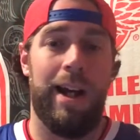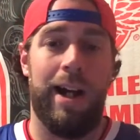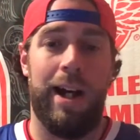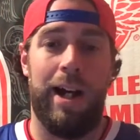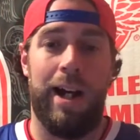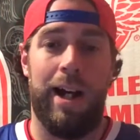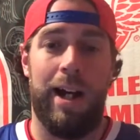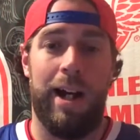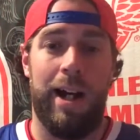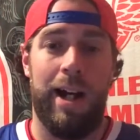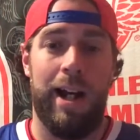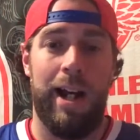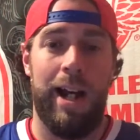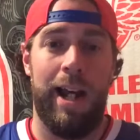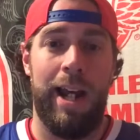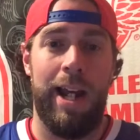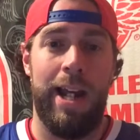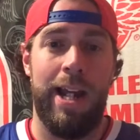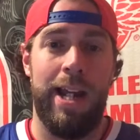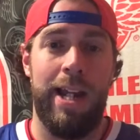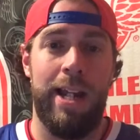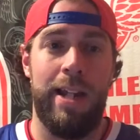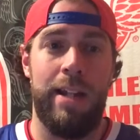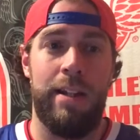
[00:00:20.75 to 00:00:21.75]

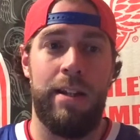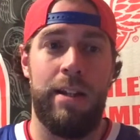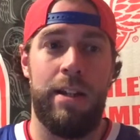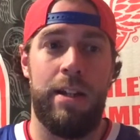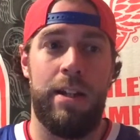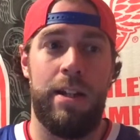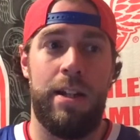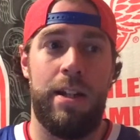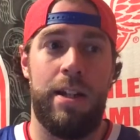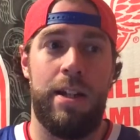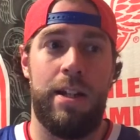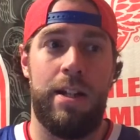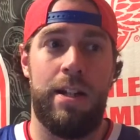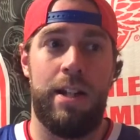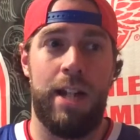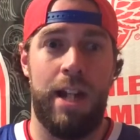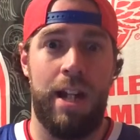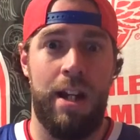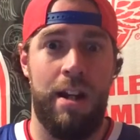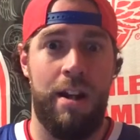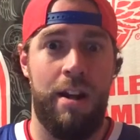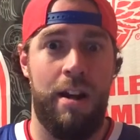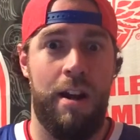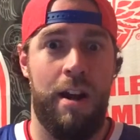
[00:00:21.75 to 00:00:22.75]
I
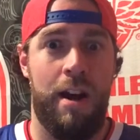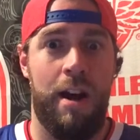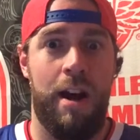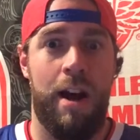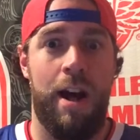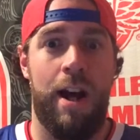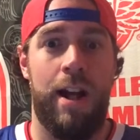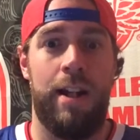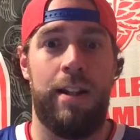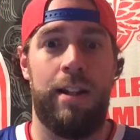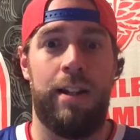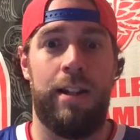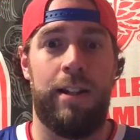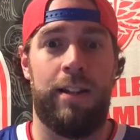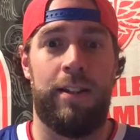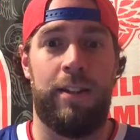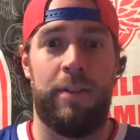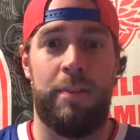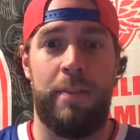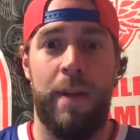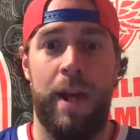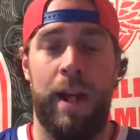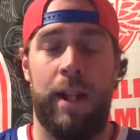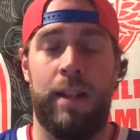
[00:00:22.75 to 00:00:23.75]
did not
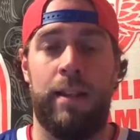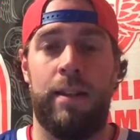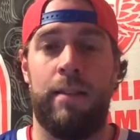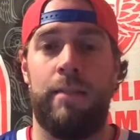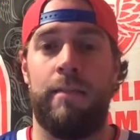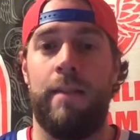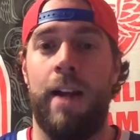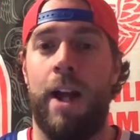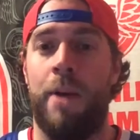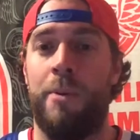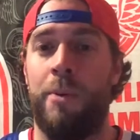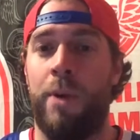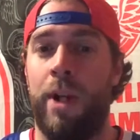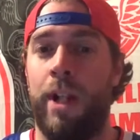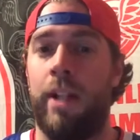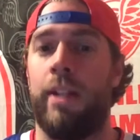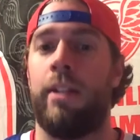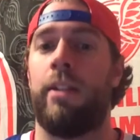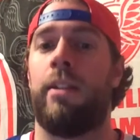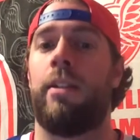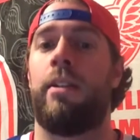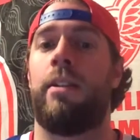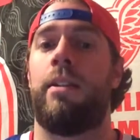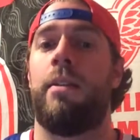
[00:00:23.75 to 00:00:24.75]
expect the Red
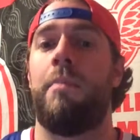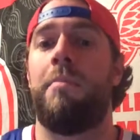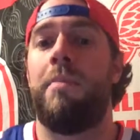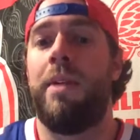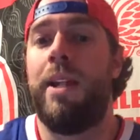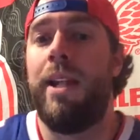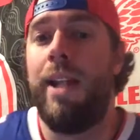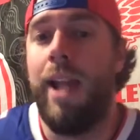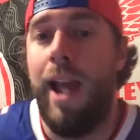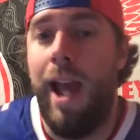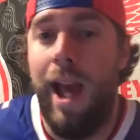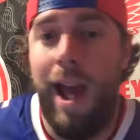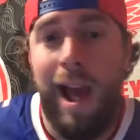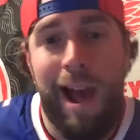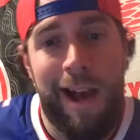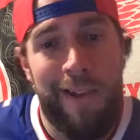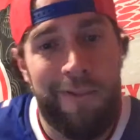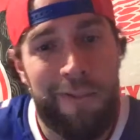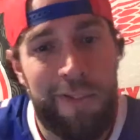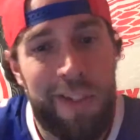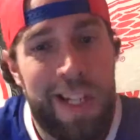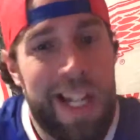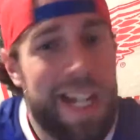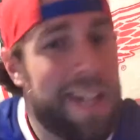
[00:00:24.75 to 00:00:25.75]
Wings to be
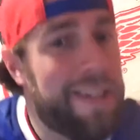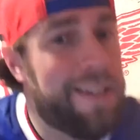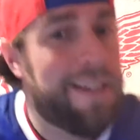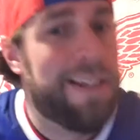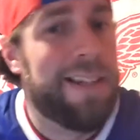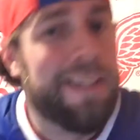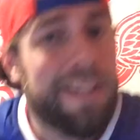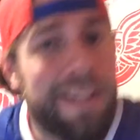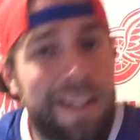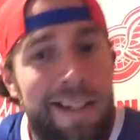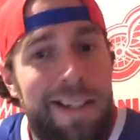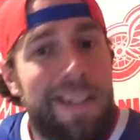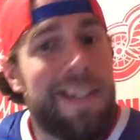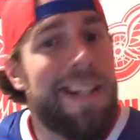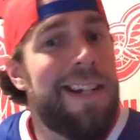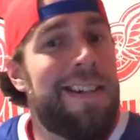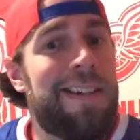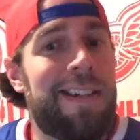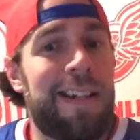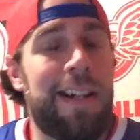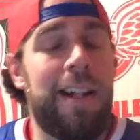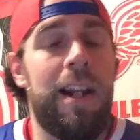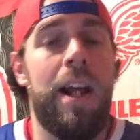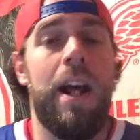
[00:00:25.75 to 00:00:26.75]
half decent this
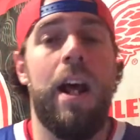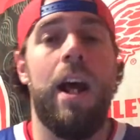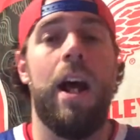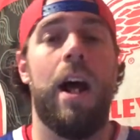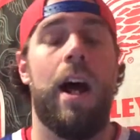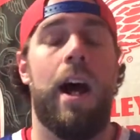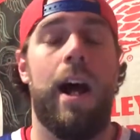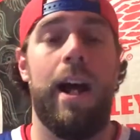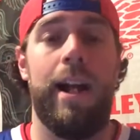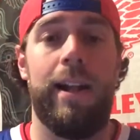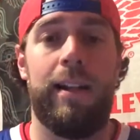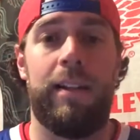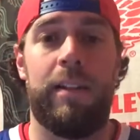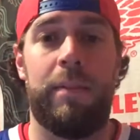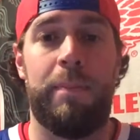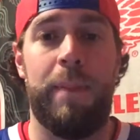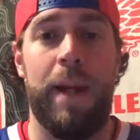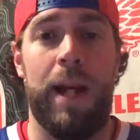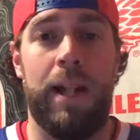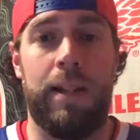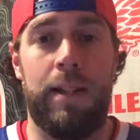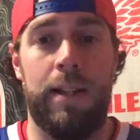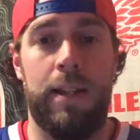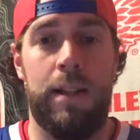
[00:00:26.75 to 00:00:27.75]
season. I
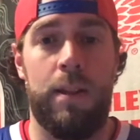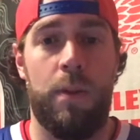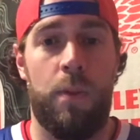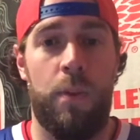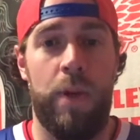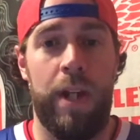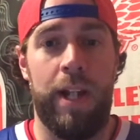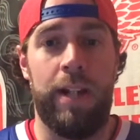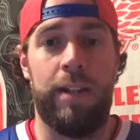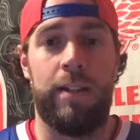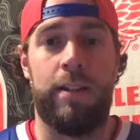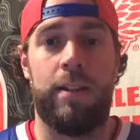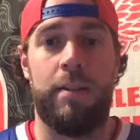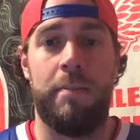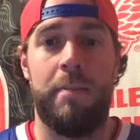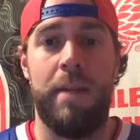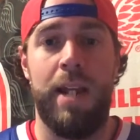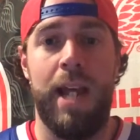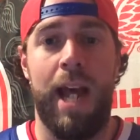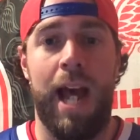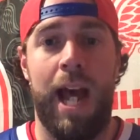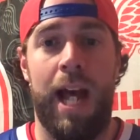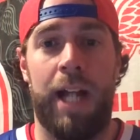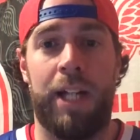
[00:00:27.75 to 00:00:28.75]
expected the Wings to
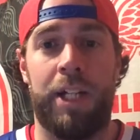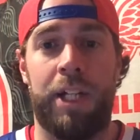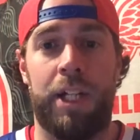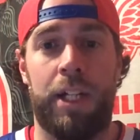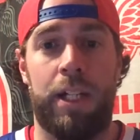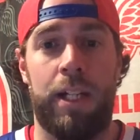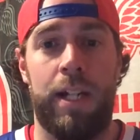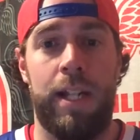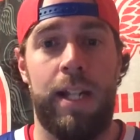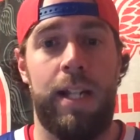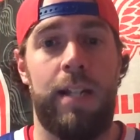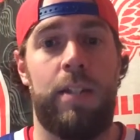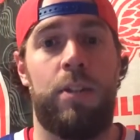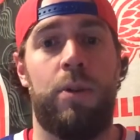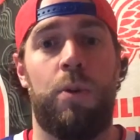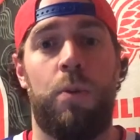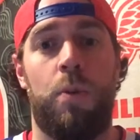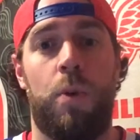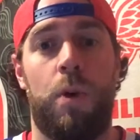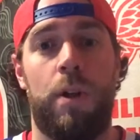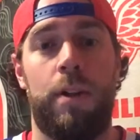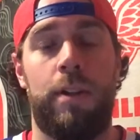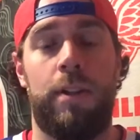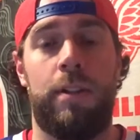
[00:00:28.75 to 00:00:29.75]
be actually
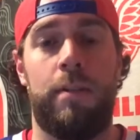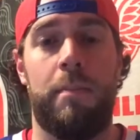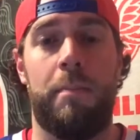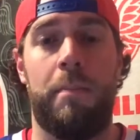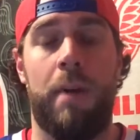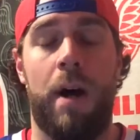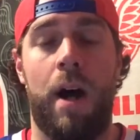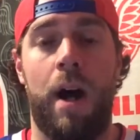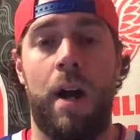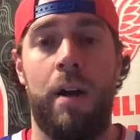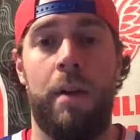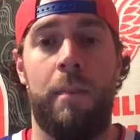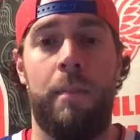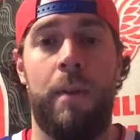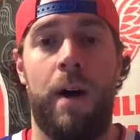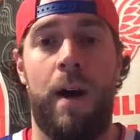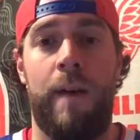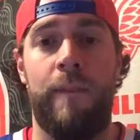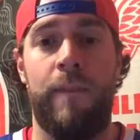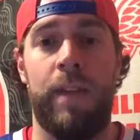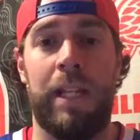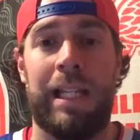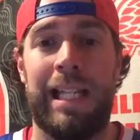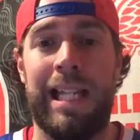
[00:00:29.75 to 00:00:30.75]
towards the bottom
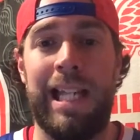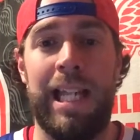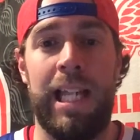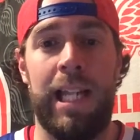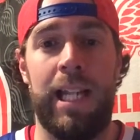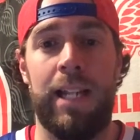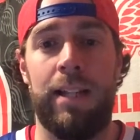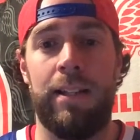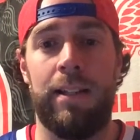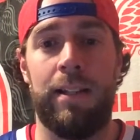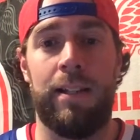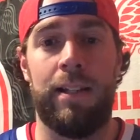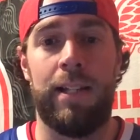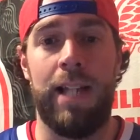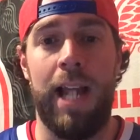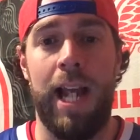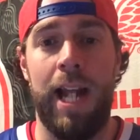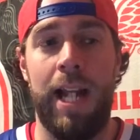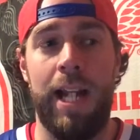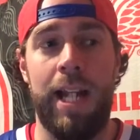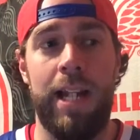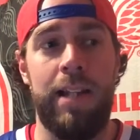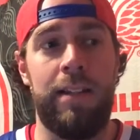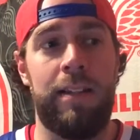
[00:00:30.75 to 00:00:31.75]
of the league in the
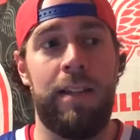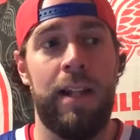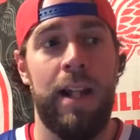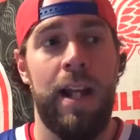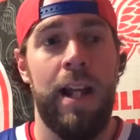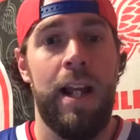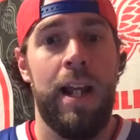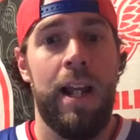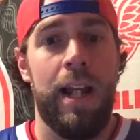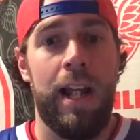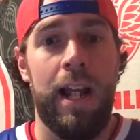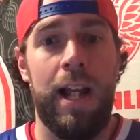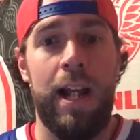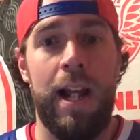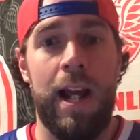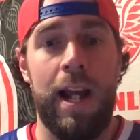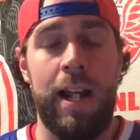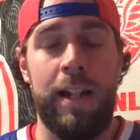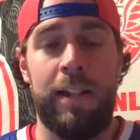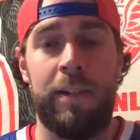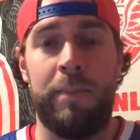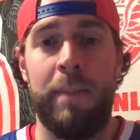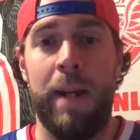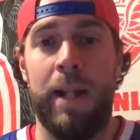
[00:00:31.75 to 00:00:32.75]
standings, and I
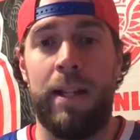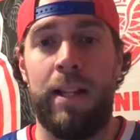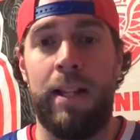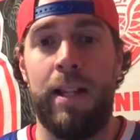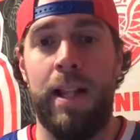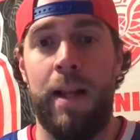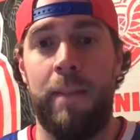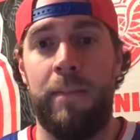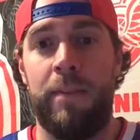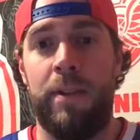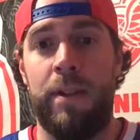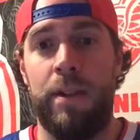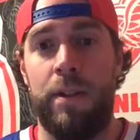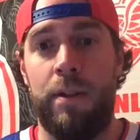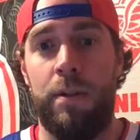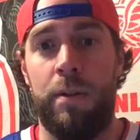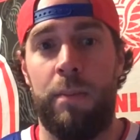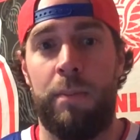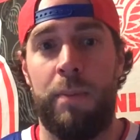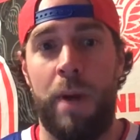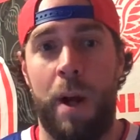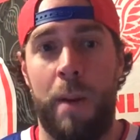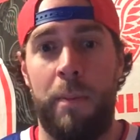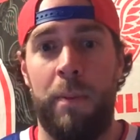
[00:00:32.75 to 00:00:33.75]
expected them
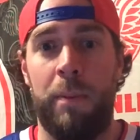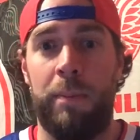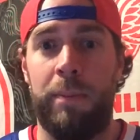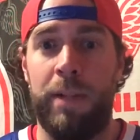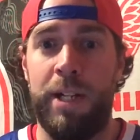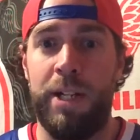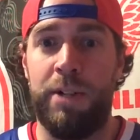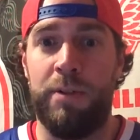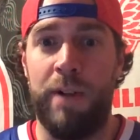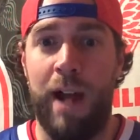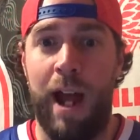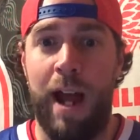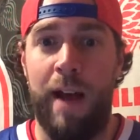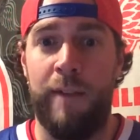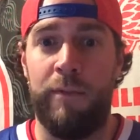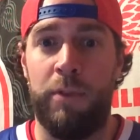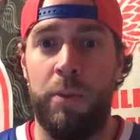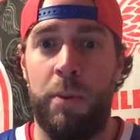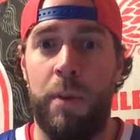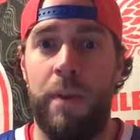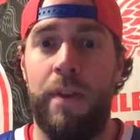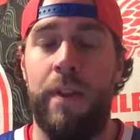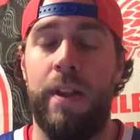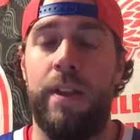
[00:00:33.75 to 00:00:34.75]
to probably
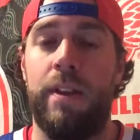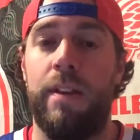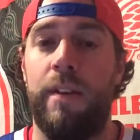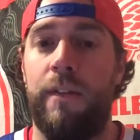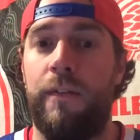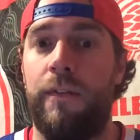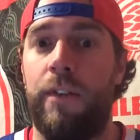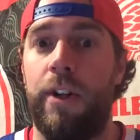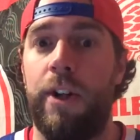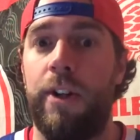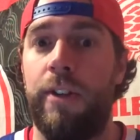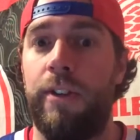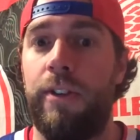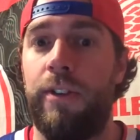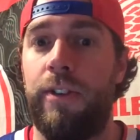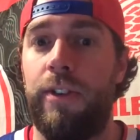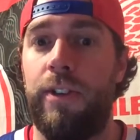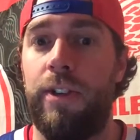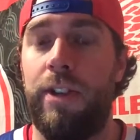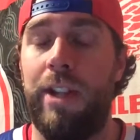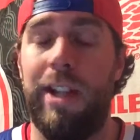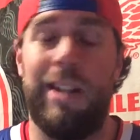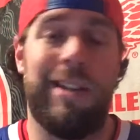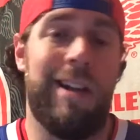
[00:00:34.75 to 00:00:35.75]
draft within
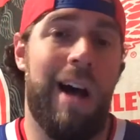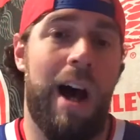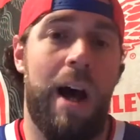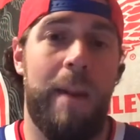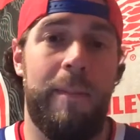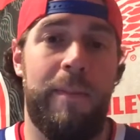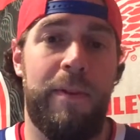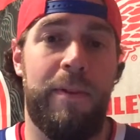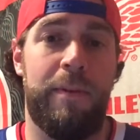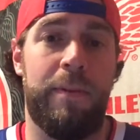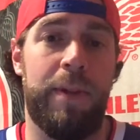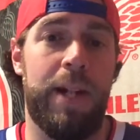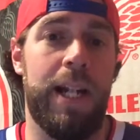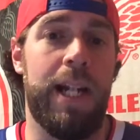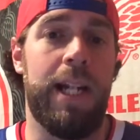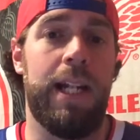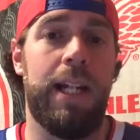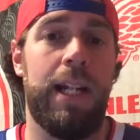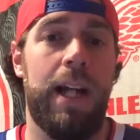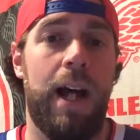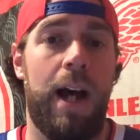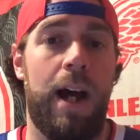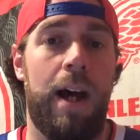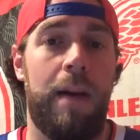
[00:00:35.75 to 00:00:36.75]
the top three
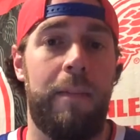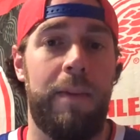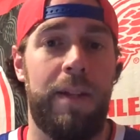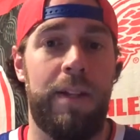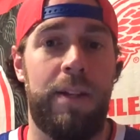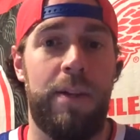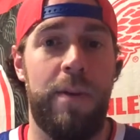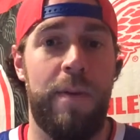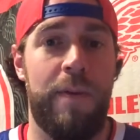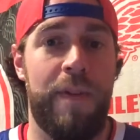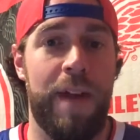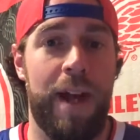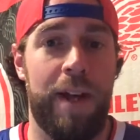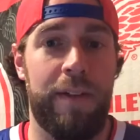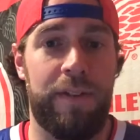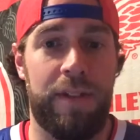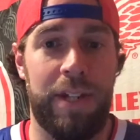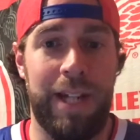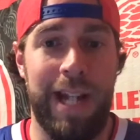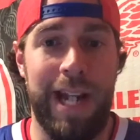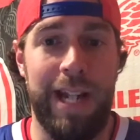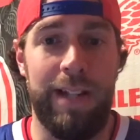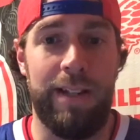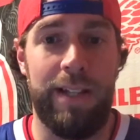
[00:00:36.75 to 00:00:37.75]
in
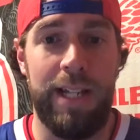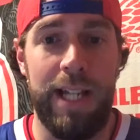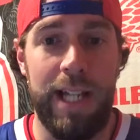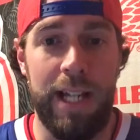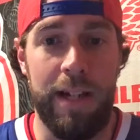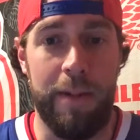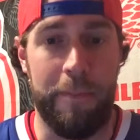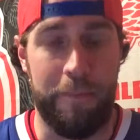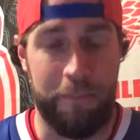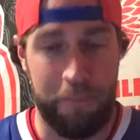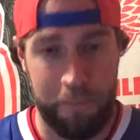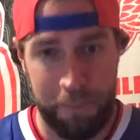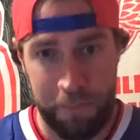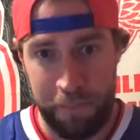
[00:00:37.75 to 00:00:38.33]
2018.